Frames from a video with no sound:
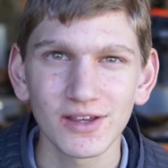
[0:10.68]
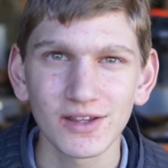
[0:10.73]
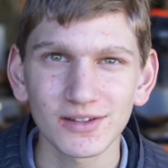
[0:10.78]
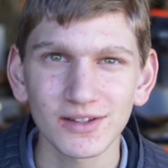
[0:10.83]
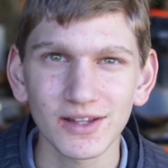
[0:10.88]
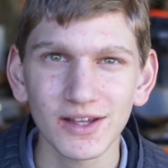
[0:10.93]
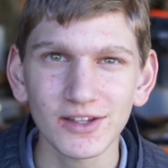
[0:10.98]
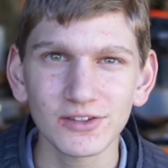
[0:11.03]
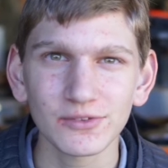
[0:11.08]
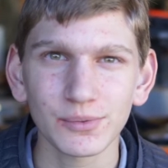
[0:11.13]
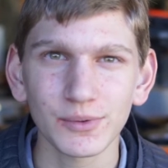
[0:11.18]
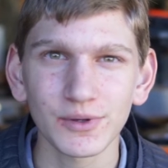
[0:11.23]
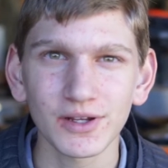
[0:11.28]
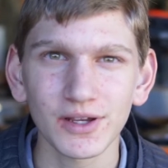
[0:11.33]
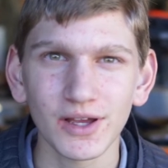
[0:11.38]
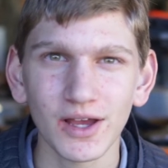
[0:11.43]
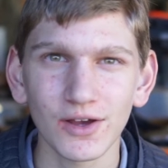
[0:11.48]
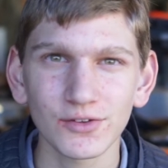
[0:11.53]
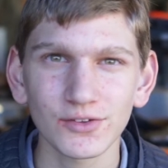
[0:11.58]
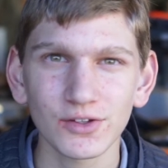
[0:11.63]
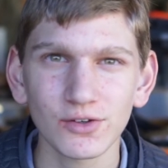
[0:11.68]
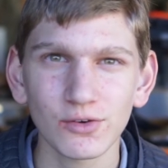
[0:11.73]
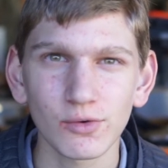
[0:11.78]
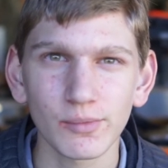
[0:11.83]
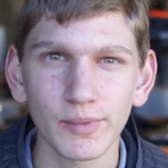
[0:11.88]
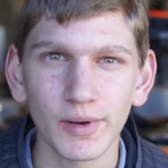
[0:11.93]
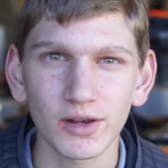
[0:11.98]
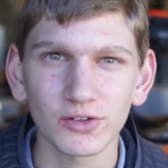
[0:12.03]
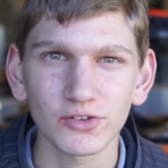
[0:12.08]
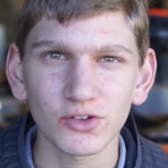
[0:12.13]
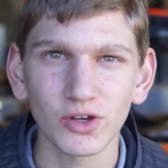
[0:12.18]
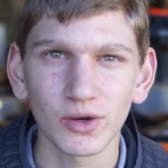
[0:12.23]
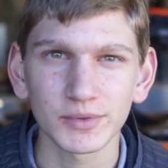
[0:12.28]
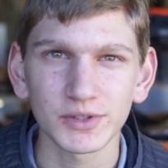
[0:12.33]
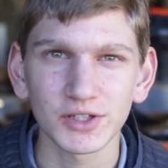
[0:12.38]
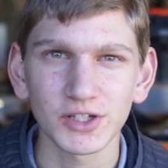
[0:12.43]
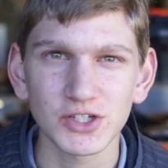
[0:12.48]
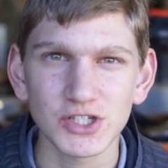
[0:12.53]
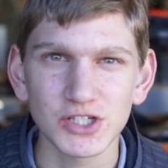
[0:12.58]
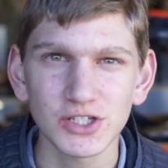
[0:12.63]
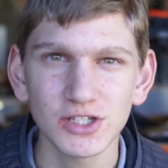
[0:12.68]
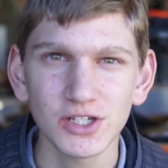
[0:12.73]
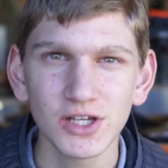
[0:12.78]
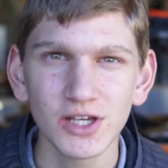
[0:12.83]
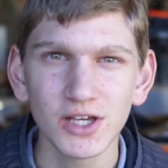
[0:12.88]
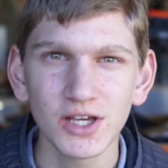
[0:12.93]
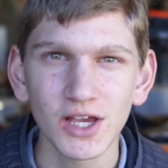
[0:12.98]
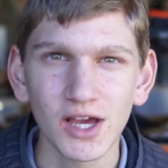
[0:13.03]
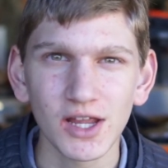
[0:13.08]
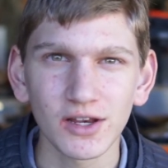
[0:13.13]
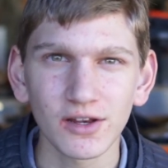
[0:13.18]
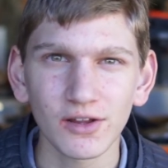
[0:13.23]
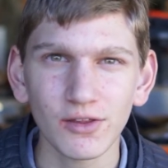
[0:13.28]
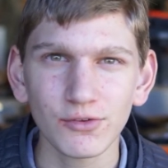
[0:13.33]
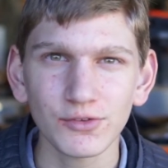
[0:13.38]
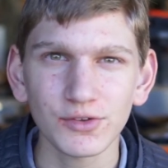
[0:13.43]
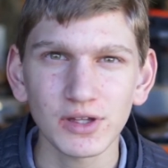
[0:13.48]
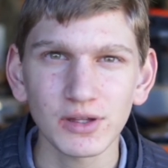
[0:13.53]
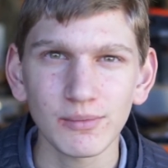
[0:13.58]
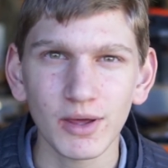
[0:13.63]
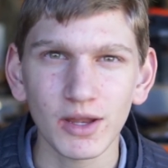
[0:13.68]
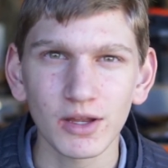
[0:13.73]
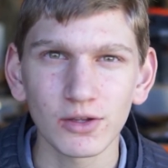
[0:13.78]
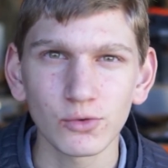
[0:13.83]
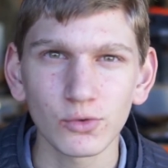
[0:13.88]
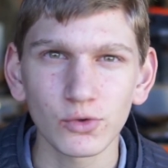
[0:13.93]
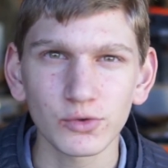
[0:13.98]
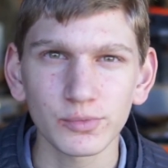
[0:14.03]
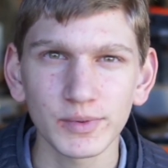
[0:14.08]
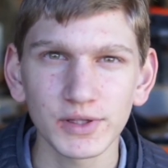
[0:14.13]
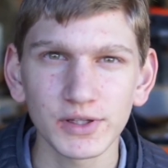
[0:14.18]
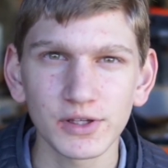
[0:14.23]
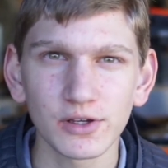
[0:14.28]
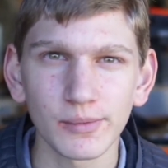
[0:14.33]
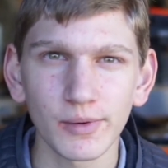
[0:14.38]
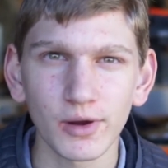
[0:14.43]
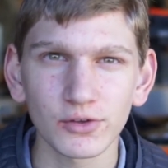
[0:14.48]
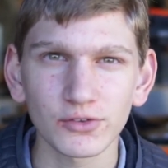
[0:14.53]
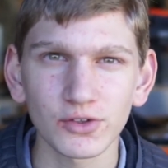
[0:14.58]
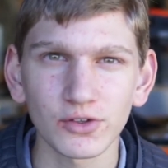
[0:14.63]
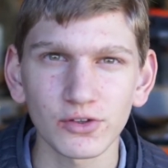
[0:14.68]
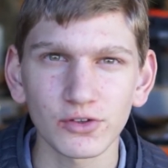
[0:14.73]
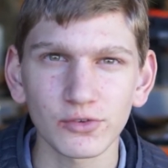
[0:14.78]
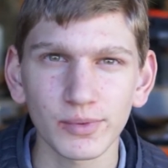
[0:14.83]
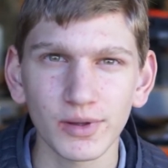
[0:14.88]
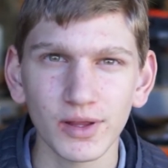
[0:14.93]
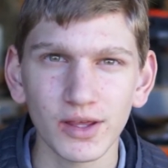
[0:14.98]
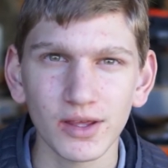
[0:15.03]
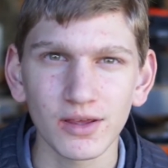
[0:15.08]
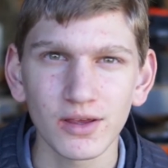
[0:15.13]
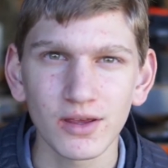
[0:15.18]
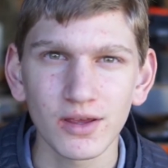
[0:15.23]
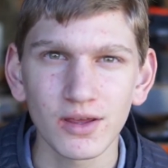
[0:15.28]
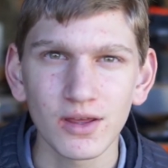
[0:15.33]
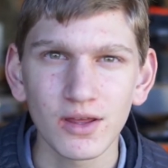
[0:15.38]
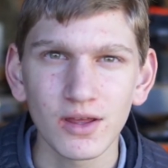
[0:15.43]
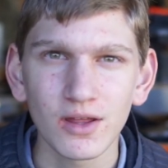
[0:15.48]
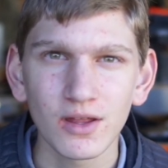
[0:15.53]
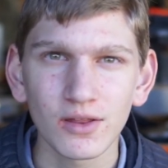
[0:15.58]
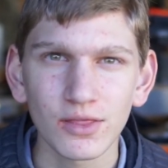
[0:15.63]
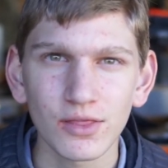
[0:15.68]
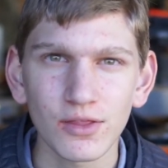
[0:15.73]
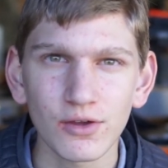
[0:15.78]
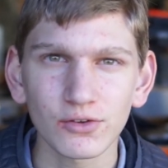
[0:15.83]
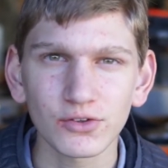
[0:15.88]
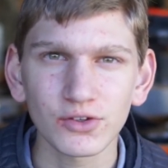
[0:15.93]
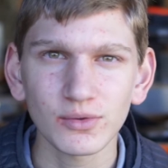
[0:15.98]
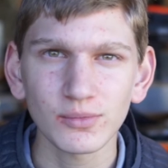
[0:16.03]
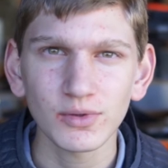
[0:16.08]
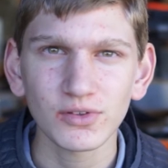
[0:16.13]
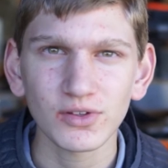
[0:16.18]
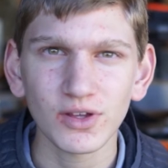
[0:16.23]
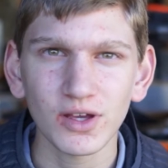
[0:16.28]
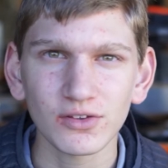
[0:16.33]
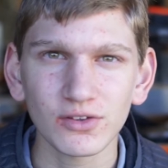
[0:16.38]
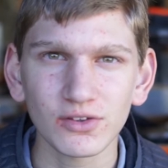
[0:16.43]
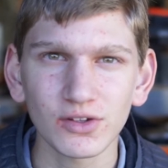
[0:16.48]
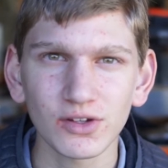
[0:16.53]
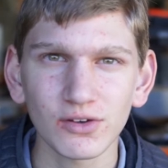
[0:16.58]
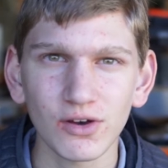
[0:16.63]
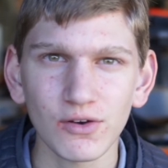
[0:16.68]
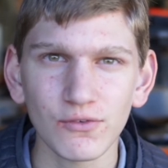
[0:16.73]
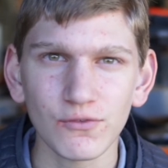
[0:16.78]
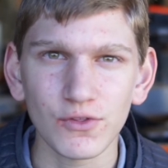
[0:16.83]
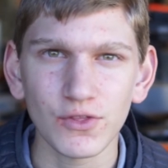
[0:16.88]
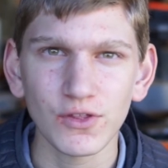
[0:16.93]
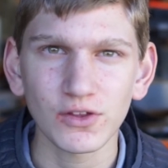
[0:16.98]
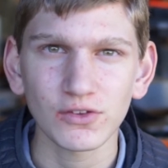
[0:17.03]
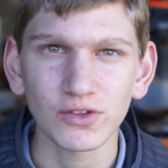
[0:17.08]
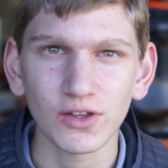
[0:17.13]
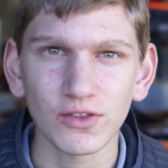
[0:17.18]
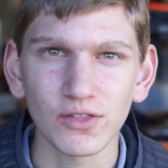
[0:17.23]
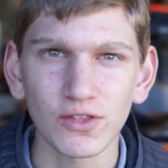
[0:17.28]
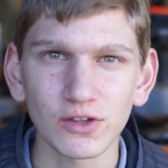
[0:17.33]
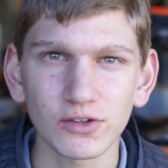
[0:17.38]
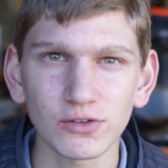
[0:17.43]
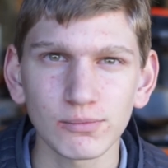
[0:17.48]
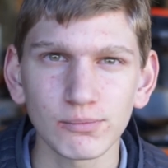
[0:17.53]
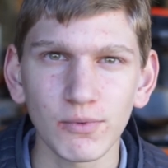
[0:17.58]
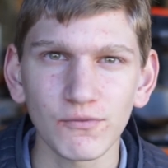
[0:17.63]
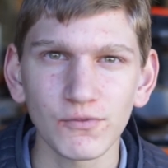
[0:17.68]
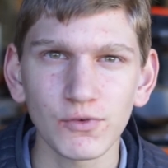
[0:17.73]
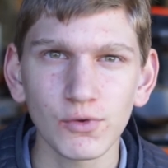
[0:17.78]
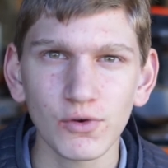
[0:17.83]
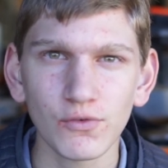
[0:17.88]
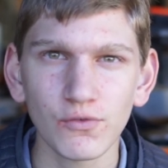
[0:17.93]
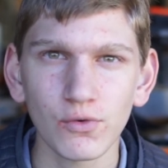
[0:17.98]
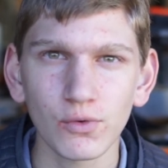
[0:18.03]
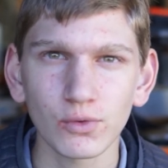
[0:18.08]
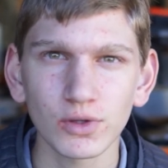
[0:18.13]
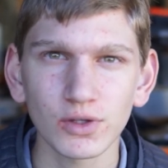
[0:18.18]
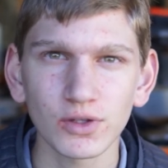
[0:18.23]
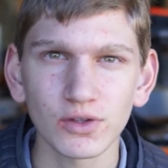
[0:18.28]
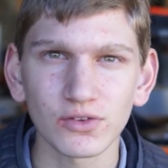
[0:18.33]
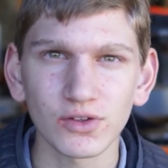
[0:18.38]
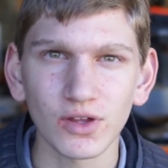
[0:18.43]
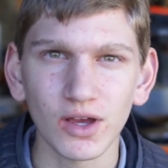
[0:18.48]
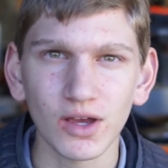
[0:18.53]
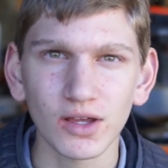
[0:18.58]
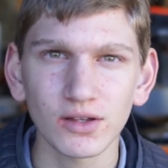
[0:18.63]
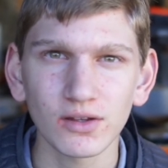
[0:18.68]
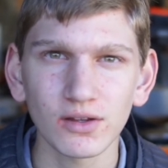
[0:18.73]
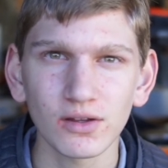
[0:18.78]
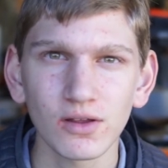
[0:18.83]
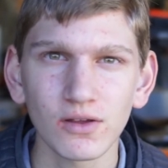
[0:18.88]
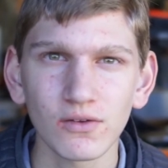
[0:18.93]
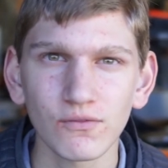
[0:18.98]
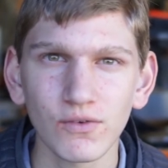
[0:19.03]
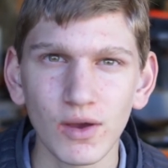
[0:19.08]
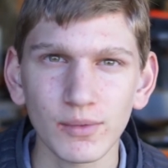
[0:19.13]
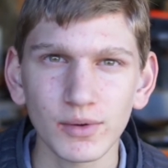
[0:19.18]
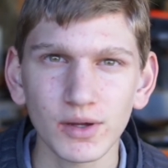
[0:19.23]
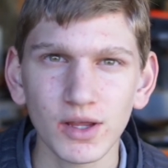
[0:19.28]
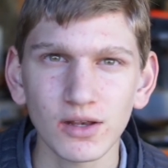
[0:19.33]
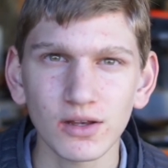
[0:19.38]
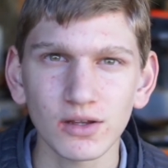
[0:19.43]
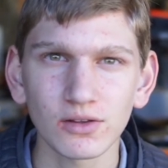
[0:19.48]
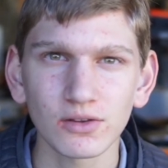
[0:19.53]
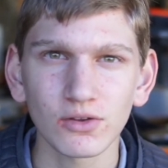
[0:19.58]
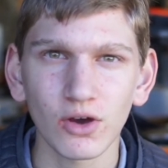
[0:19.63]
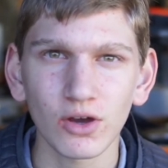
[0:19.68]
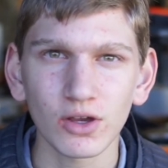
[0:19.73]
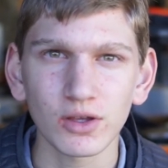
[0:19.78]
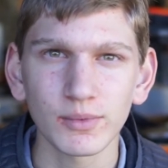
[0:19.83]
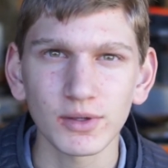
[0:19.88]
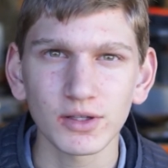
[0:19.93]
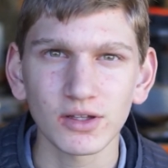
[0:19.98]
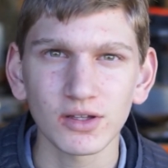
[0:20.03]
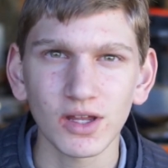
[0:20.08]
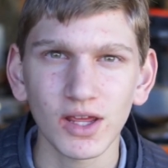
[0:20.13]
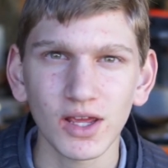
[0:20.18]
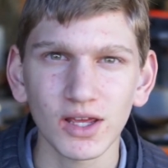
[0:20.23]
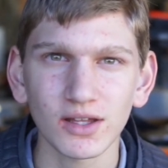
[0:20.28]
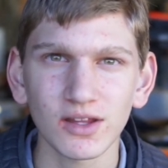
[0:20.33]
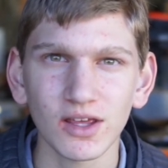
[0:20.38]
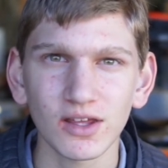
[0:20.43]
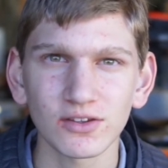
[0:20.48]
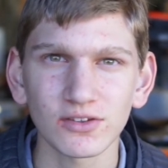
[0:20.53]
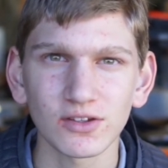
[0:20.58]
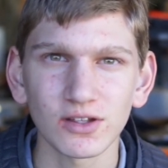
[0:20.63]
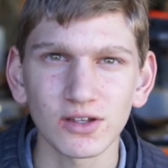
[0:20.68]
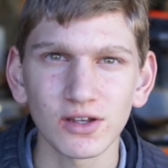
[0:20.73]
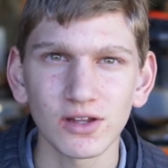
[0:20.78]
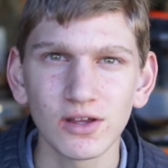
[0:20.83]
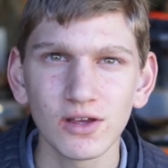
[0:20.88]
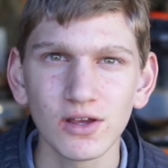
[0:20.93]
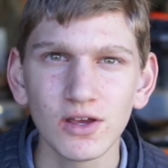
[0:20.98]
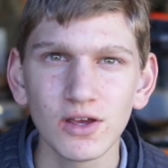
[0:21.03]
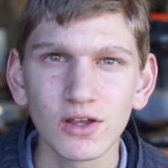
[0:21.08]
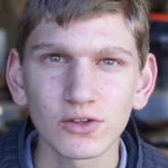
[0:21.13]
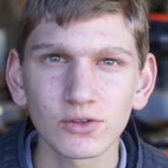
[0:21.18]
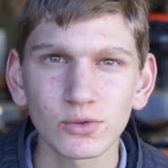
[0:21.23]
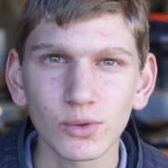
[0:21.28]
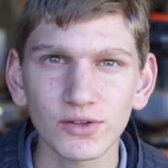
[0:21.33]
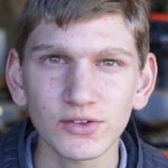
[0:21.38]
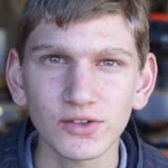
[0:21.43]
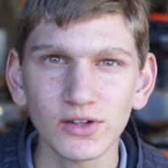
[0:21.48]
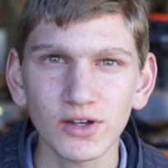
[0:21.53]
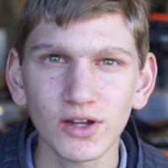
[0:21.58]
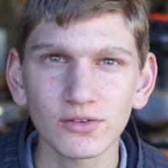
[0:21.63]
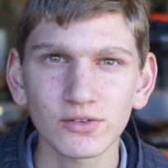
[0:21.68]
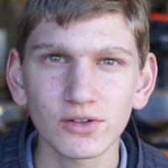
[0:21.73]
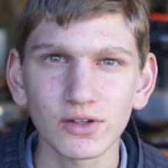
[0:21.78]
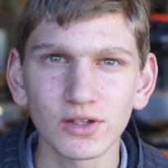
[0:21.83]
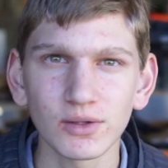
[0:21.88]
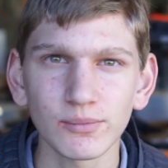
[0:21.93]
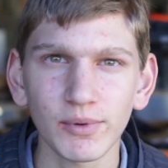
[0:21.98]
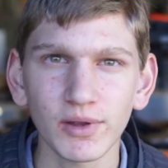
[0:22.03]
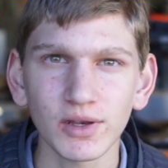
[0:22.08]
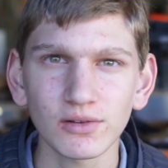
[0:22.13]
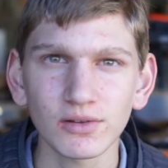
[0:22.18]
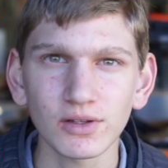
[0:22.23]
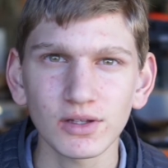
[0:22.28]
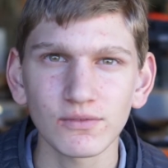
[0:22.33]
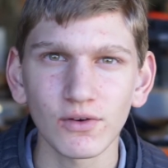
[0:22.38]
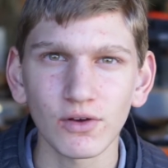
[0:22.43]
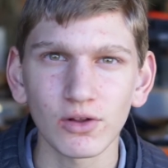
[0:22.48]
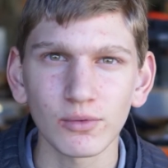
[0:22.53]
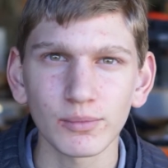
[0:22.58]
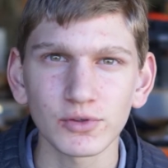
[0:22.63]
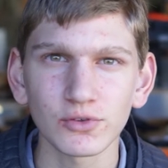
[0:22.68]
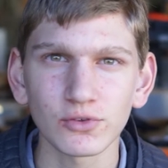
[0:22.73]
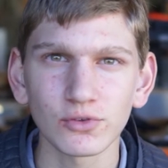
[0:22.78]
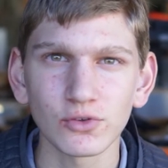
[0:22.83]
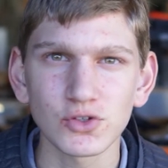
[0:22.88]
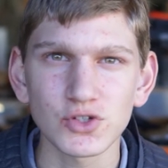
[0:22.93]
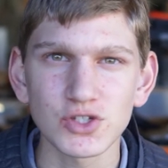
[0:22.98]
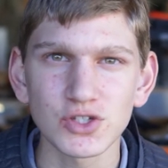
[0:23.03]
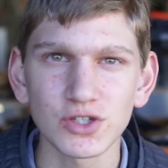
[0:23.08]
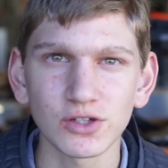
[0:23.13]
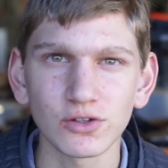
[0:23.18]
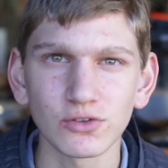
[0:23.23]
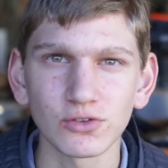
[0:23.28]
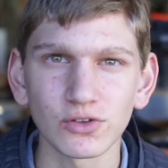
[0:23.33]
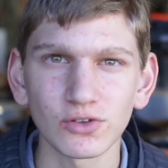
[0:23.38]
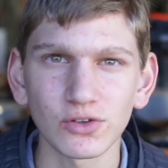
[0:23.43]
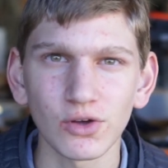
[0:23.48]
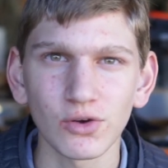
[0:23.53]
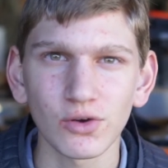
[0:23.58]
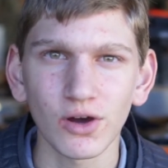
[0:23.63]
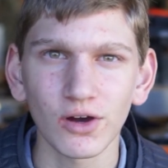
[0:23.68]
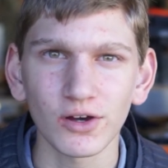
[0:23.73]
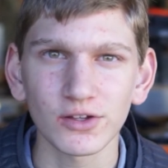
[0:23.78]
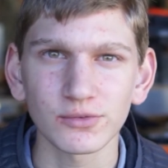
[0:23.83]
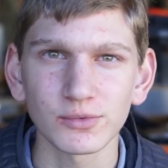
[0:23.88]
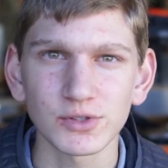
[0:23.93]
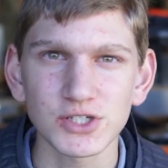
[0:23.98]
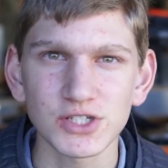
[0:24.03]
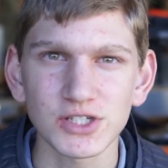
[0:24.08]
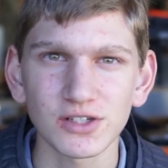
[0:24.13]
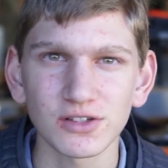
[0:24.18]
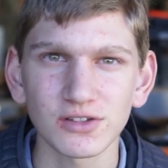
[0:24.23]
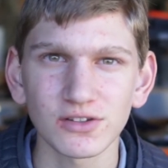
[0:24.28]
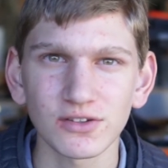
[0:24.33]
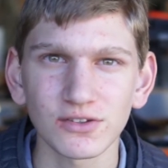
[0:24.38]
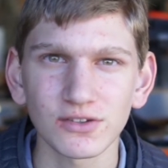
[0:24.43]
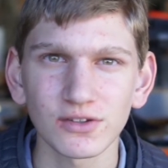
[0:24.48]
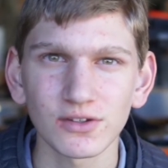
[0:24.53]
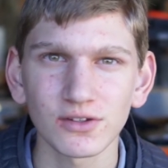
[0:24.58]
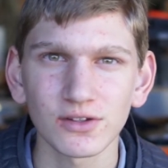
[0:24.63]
Last spring, I was at a robotics competition and another team had a dual speed gearbox on display. There are some designs on the internet for things like this, but few are fully designed, fabricated, documented, and tested. So I set out to independently develop a solution that uses low cost machines.